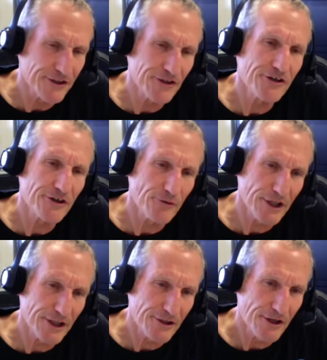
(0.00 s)
in their
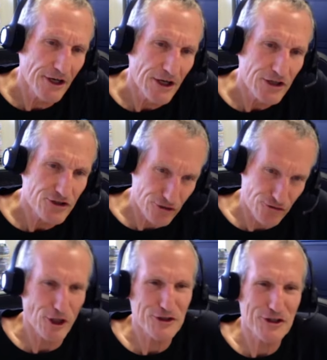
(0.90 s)
career should
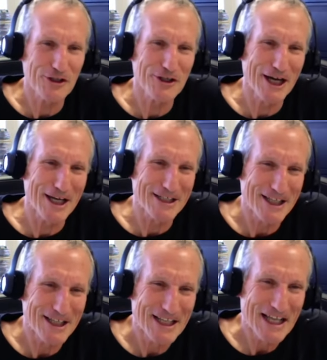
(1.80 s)
trust their gut
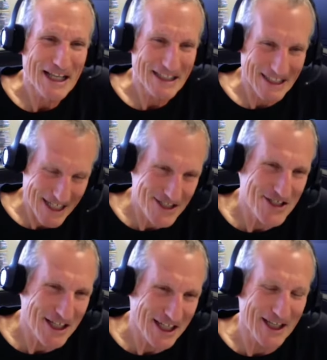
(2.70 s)

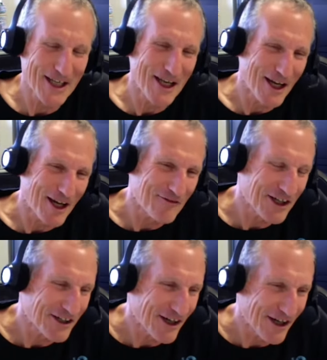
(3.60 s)
less than a
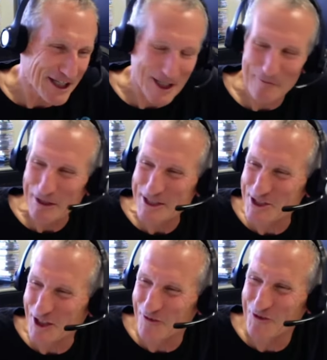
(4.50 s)
veterinarian like
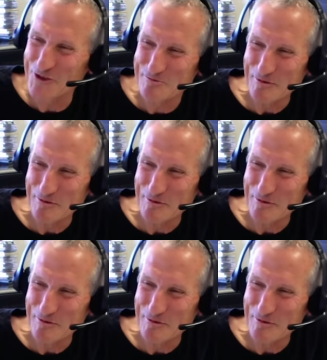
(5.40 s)
myself who's